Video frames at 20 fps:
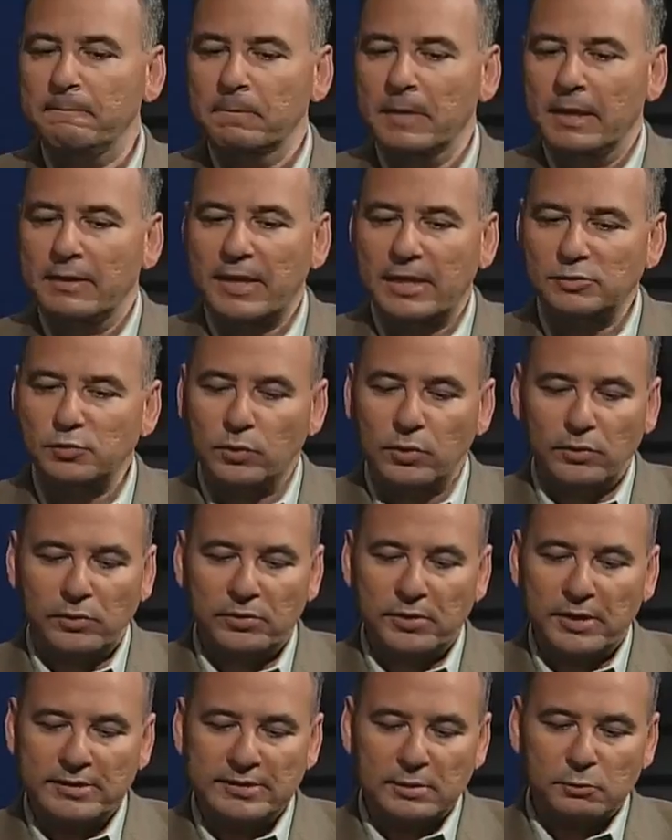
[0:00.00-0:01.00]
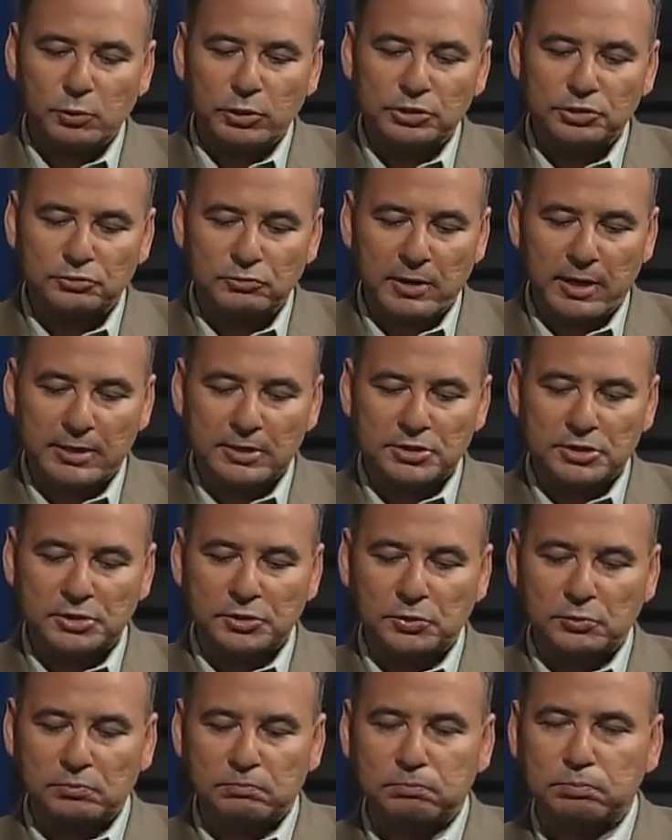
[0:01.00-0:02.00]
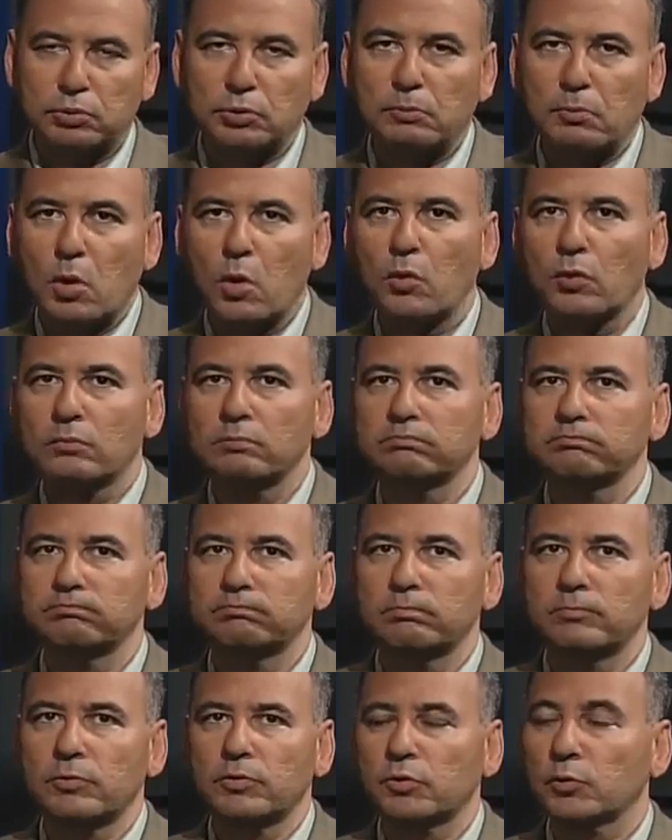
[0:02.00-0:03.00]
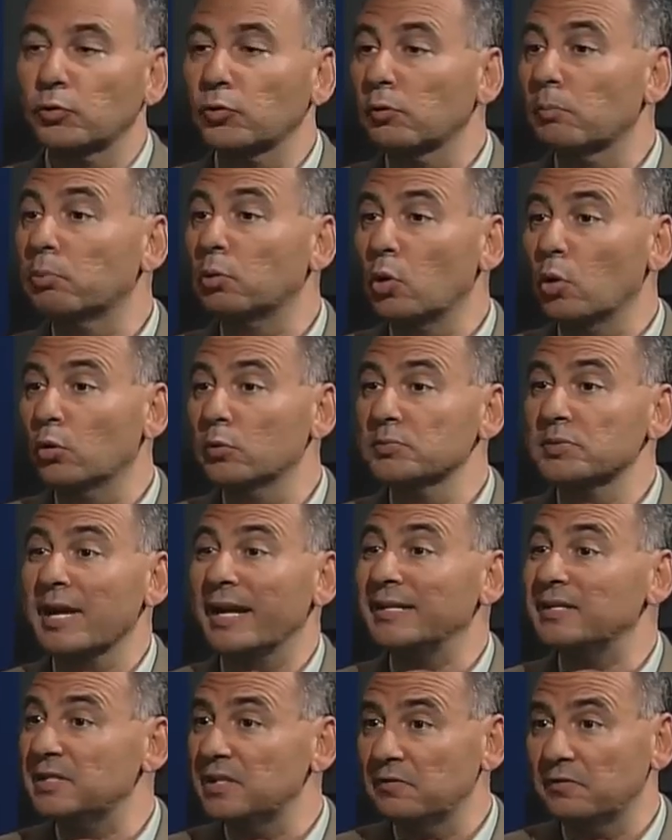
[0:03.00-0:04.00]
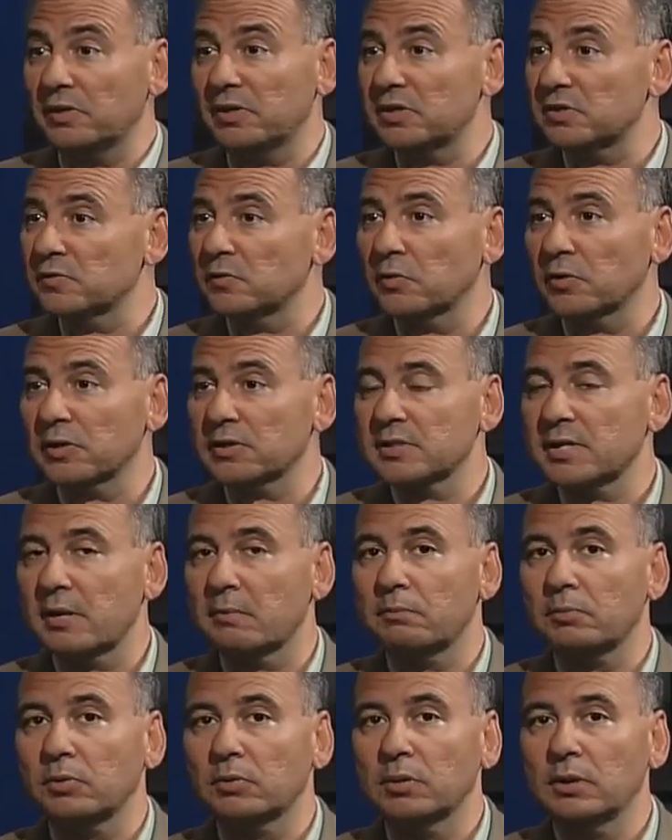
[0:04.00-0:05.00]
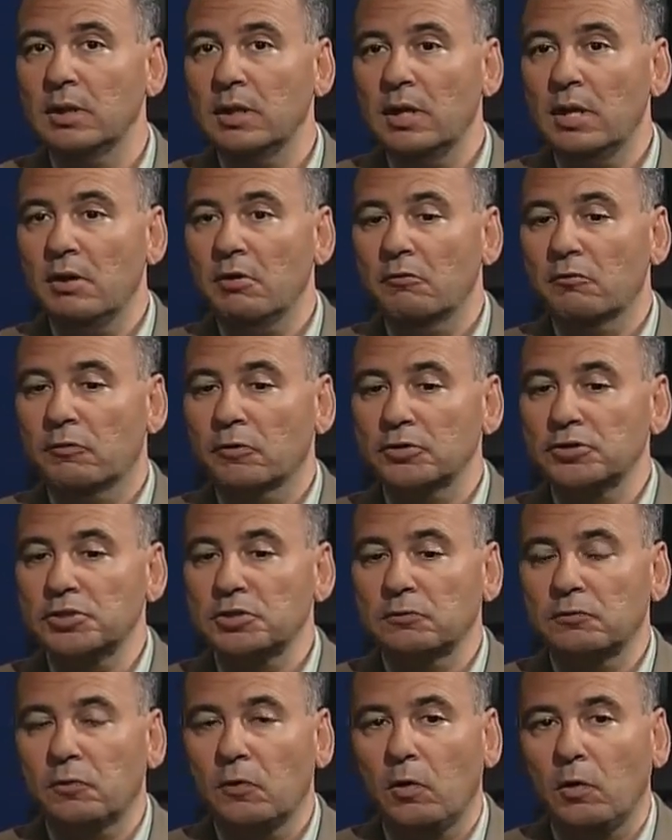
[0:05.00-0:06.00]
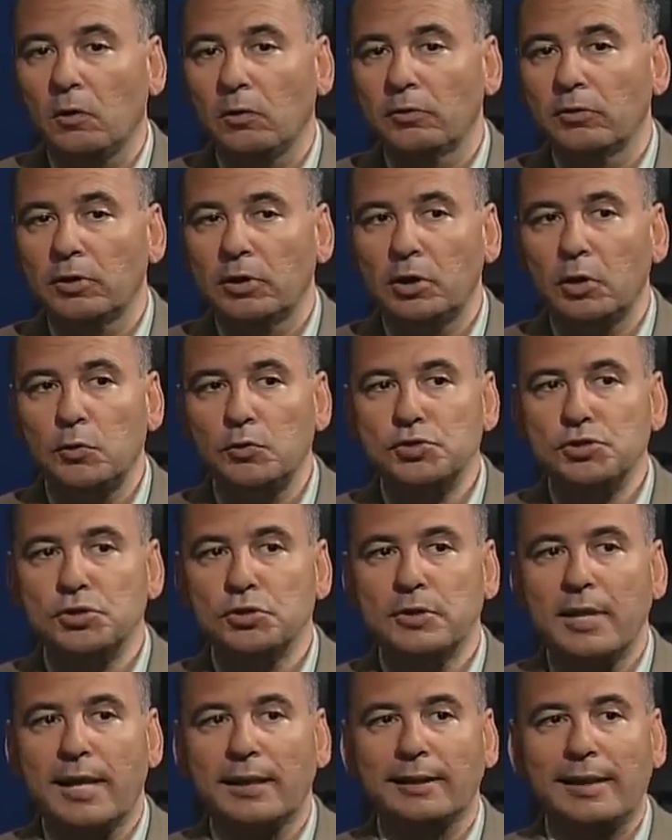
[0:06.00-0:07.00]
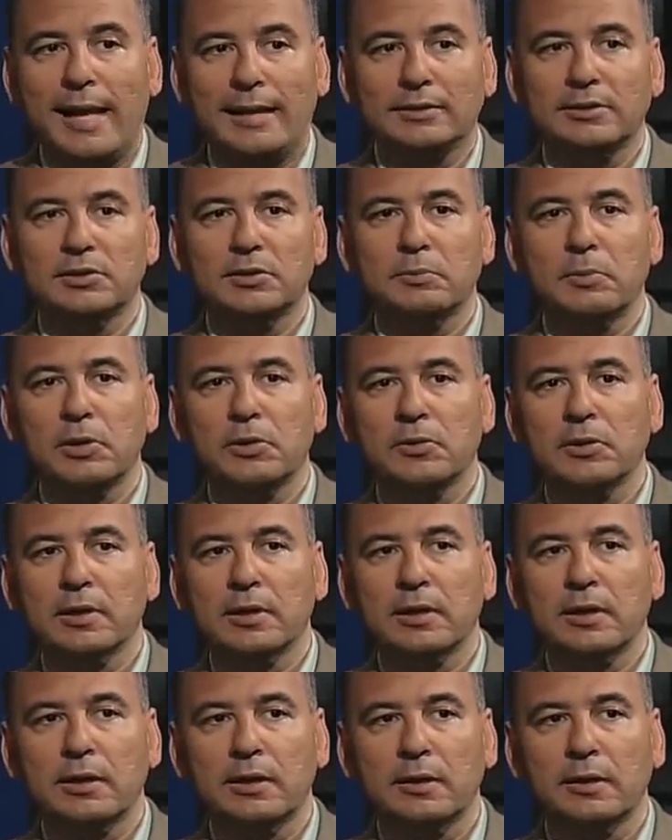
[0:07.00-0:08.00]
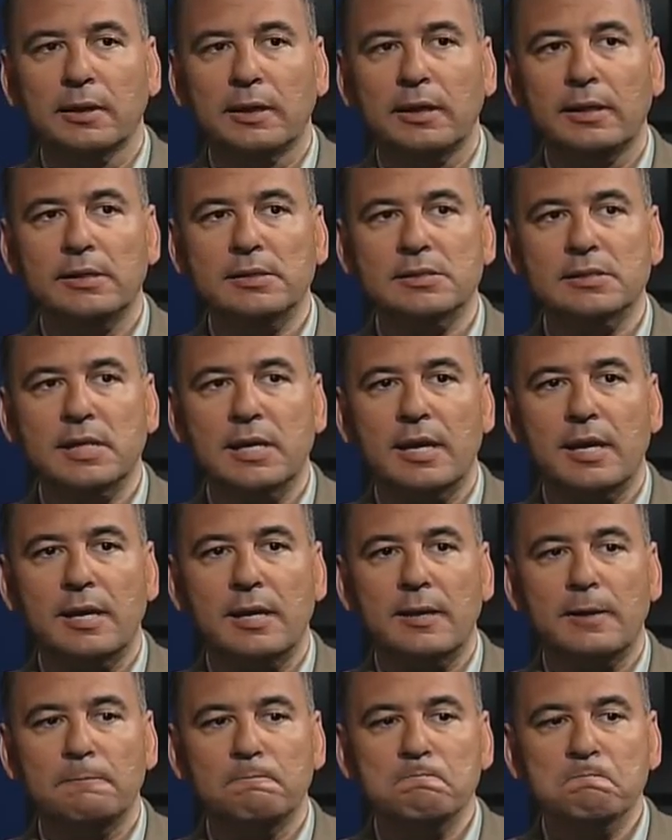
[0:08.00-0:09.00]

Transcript: that's one of the things that we try to promote through the program's activities, for example. First of all, the notion that Latin America is a